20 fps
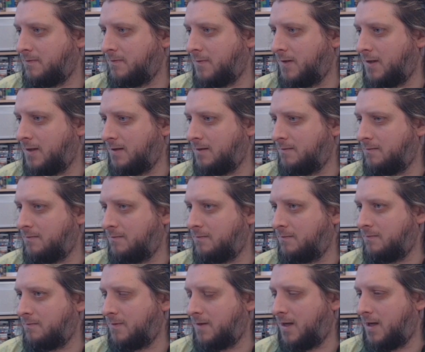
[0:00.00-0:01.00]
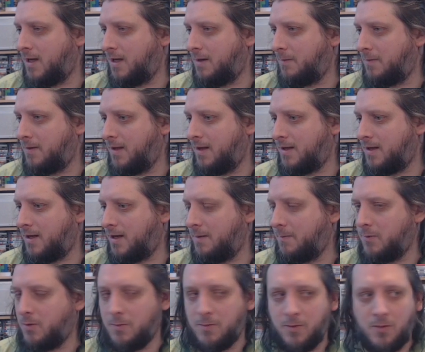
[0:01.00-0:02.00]
Well, I'm glad
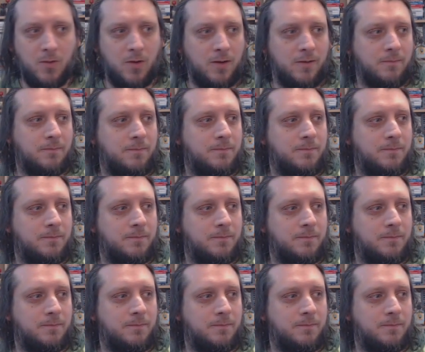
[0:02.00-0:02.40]
I'm number 1.